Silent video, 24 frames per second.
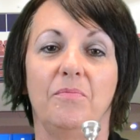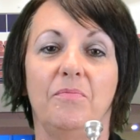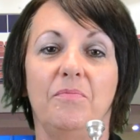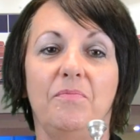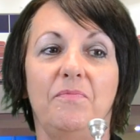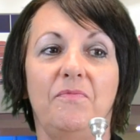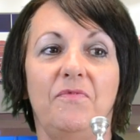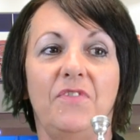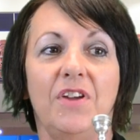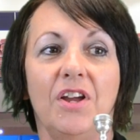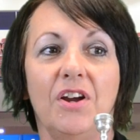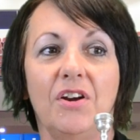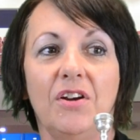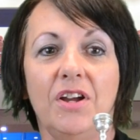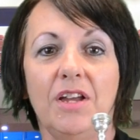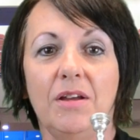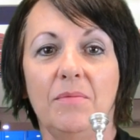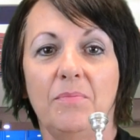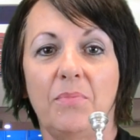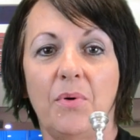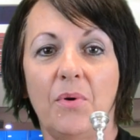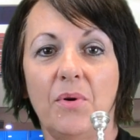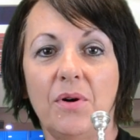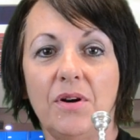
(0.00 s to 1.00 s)
Very
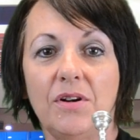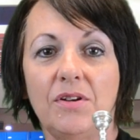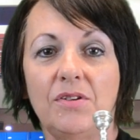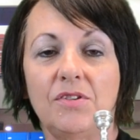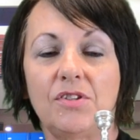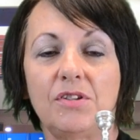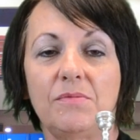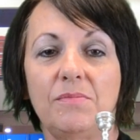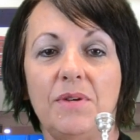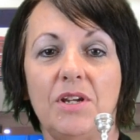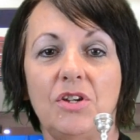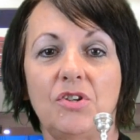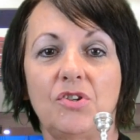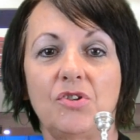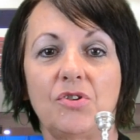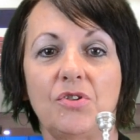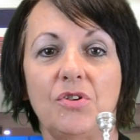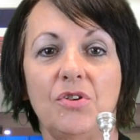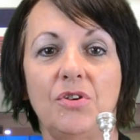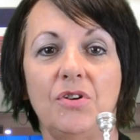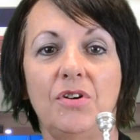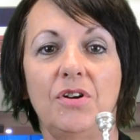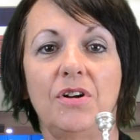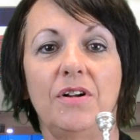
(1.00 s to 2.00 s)
important to make
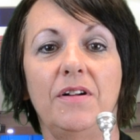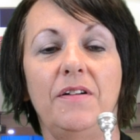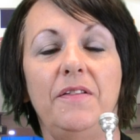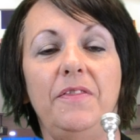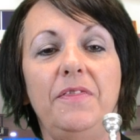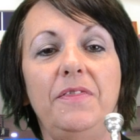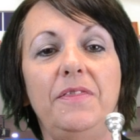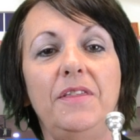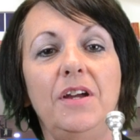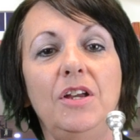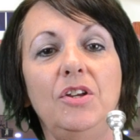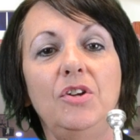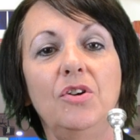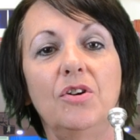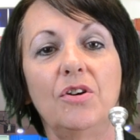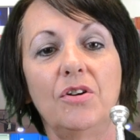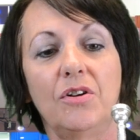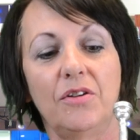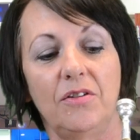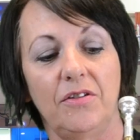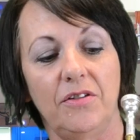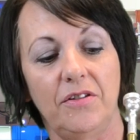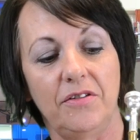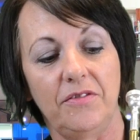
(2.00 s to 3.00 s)
sure that
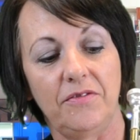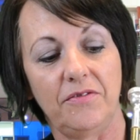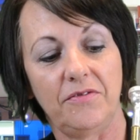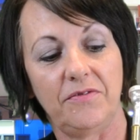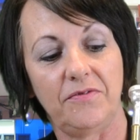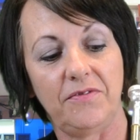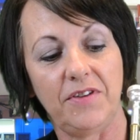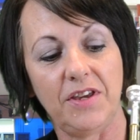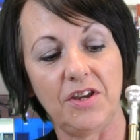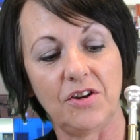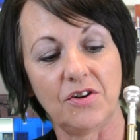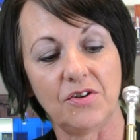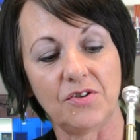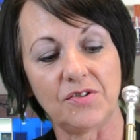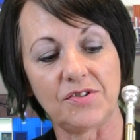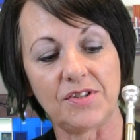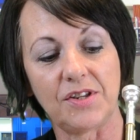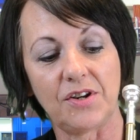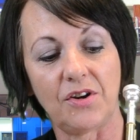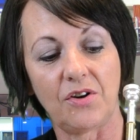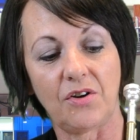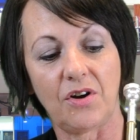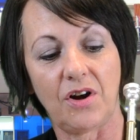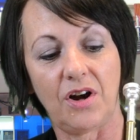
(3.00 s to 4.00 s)
your fingers
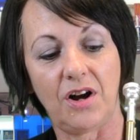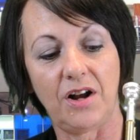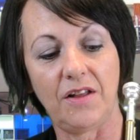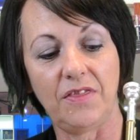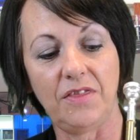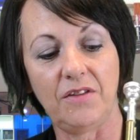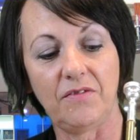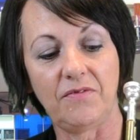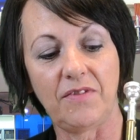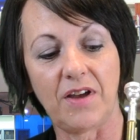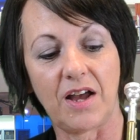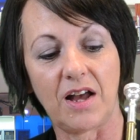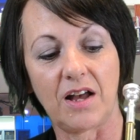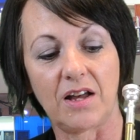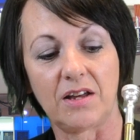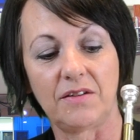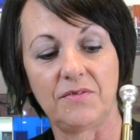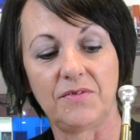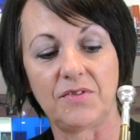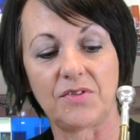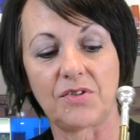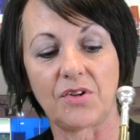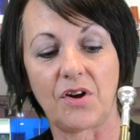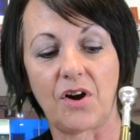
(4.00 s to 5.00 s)
that are on the
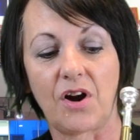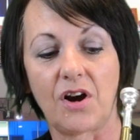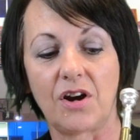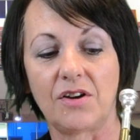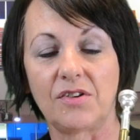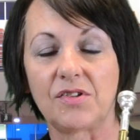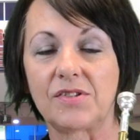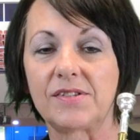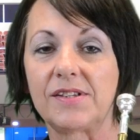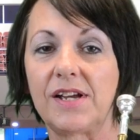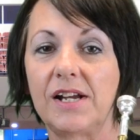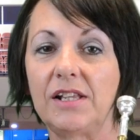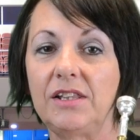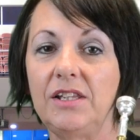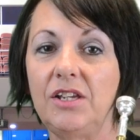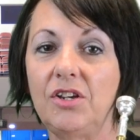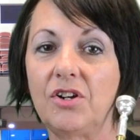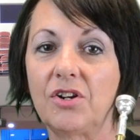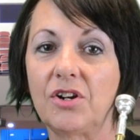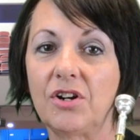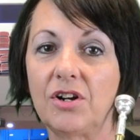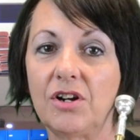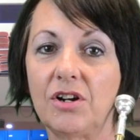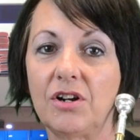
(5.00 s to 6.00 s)
valves are slightly
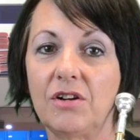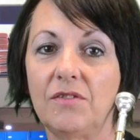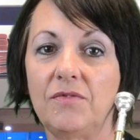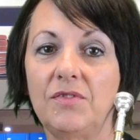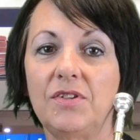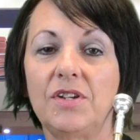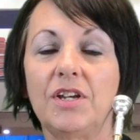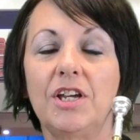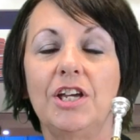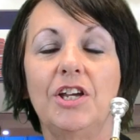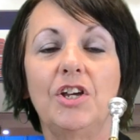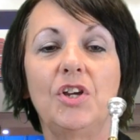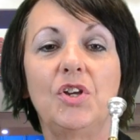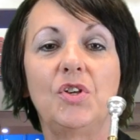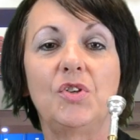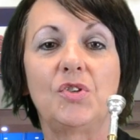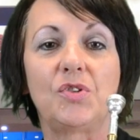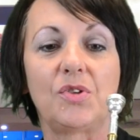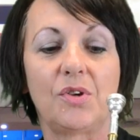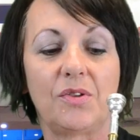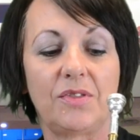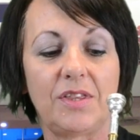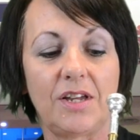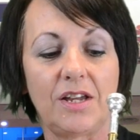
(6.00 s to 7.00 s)
curved
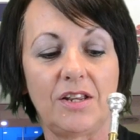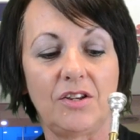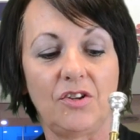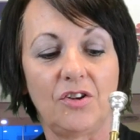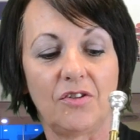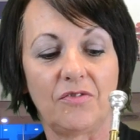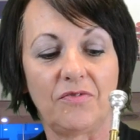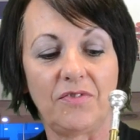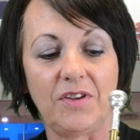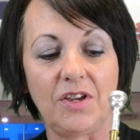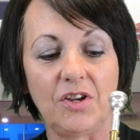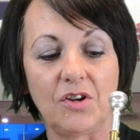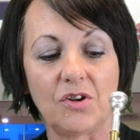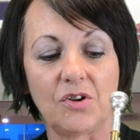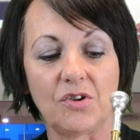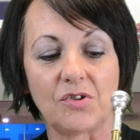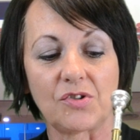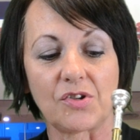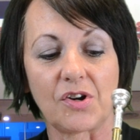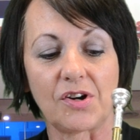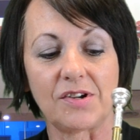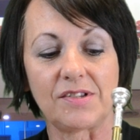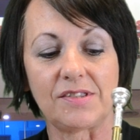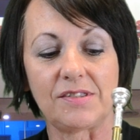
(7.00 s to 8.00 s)
so that your
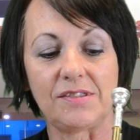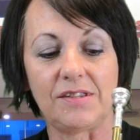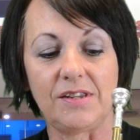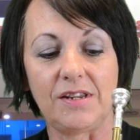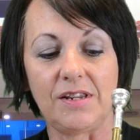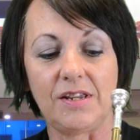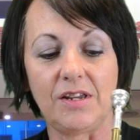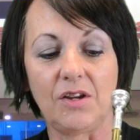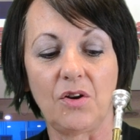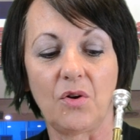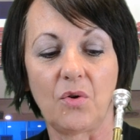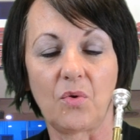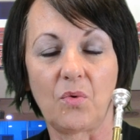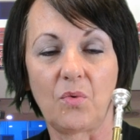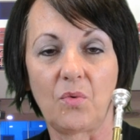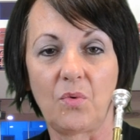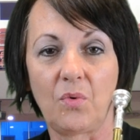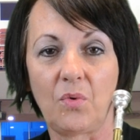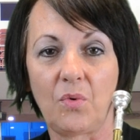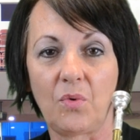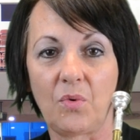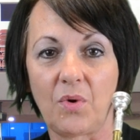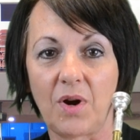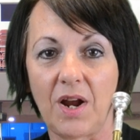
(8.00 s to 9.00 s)
fingers are sitting
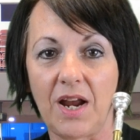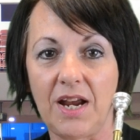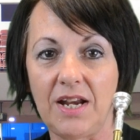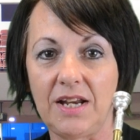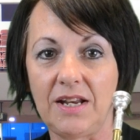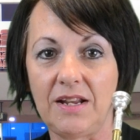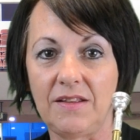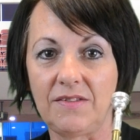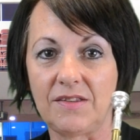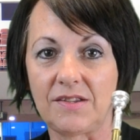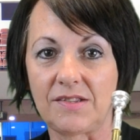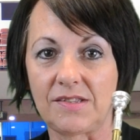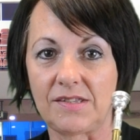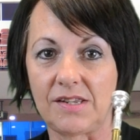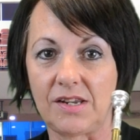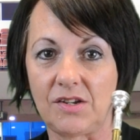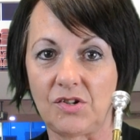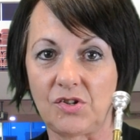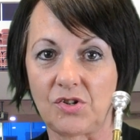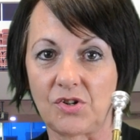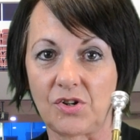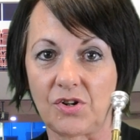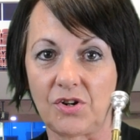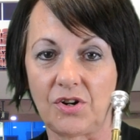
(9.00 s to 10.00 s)
right in the
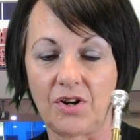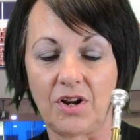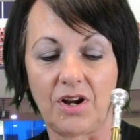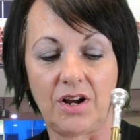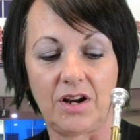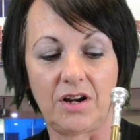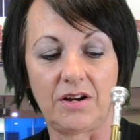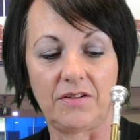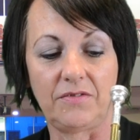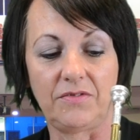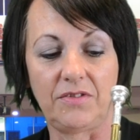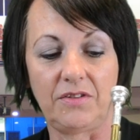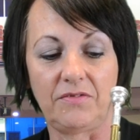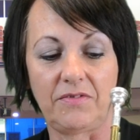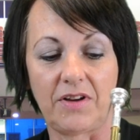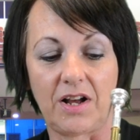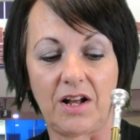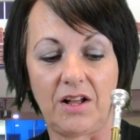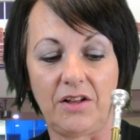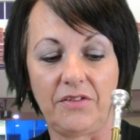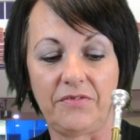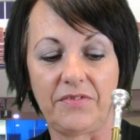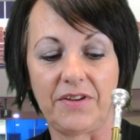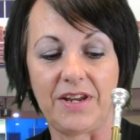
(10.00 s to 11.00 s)
center of the
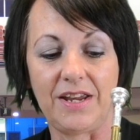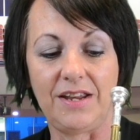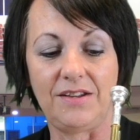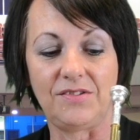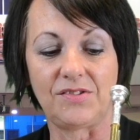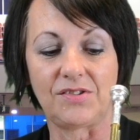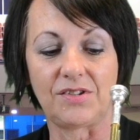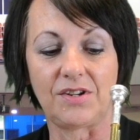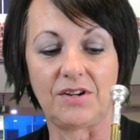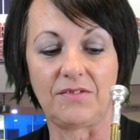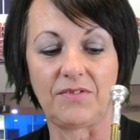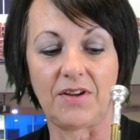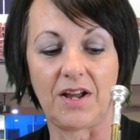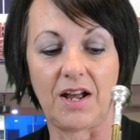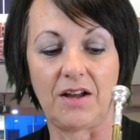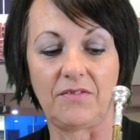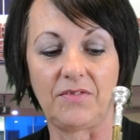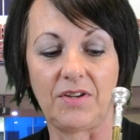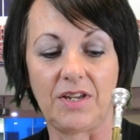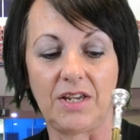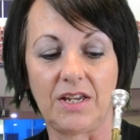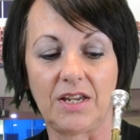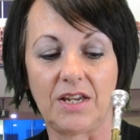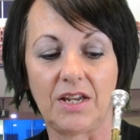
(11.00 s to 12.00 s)
valve instead of
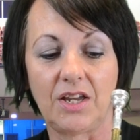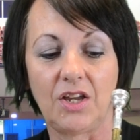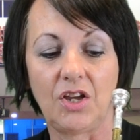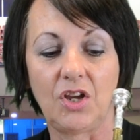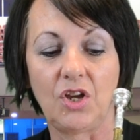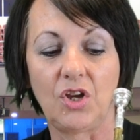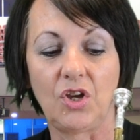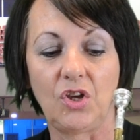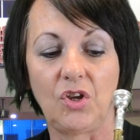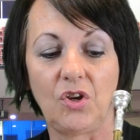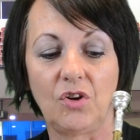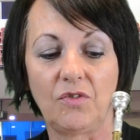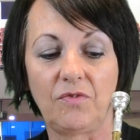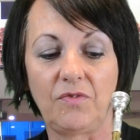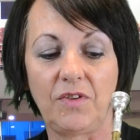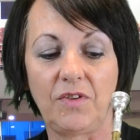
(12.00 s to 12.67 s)
having your